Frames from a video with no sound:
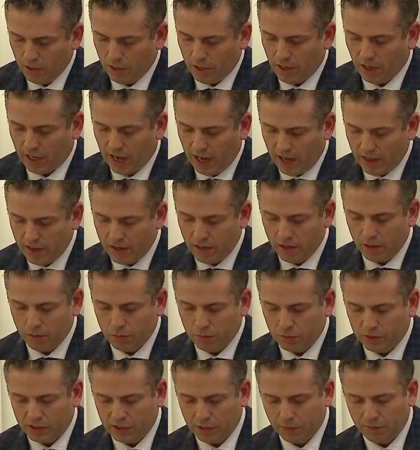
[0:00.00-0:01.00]
Together
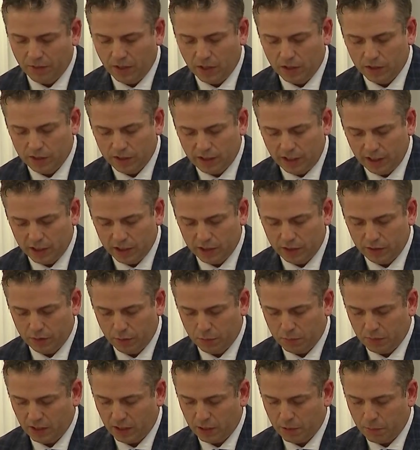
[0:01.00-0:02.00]
with some volunteers
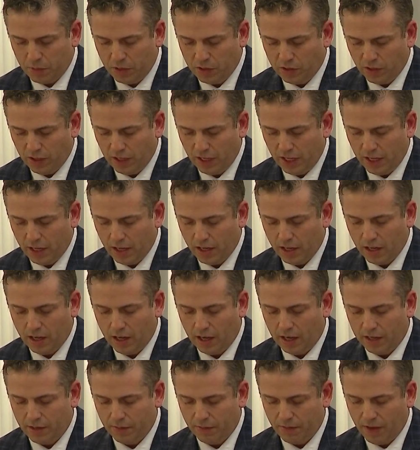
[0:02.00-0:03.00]
from the community,
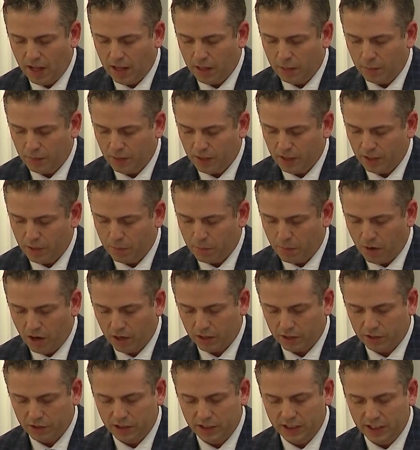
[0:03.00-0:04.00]
I developed the
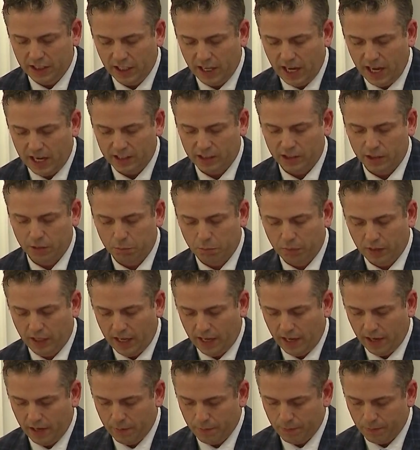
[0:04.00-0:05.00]
Democracy in Action
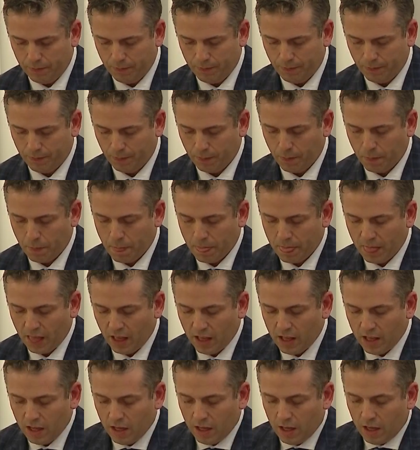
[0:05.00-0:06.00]
Plan.
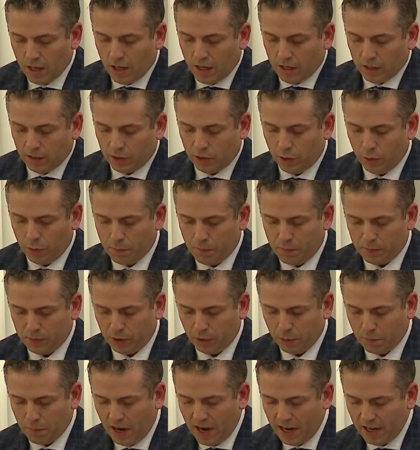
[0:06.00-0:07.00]

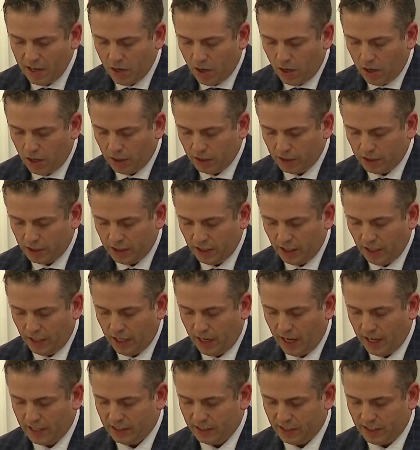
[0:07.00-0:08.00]
To my knowledge,
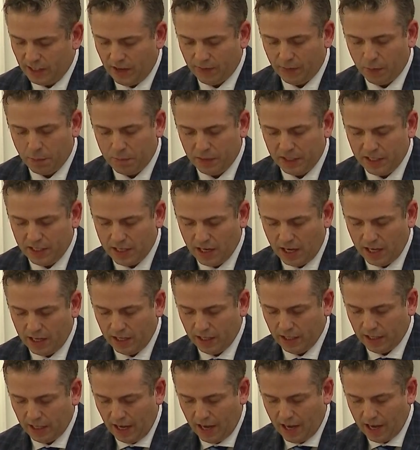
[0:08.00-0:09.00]
it has never been done
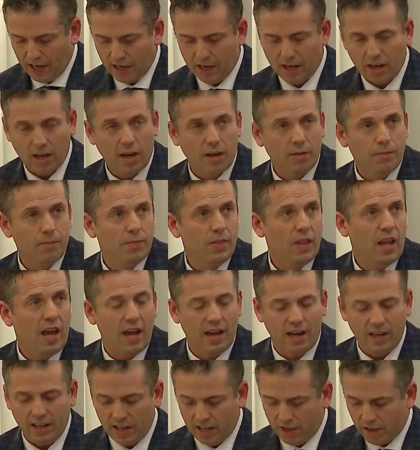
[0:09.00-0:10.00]
in Canada
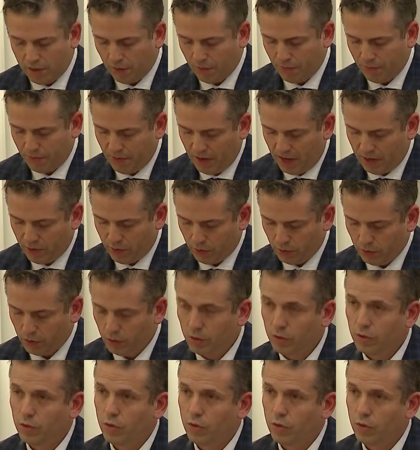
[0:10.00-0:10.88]
at either federal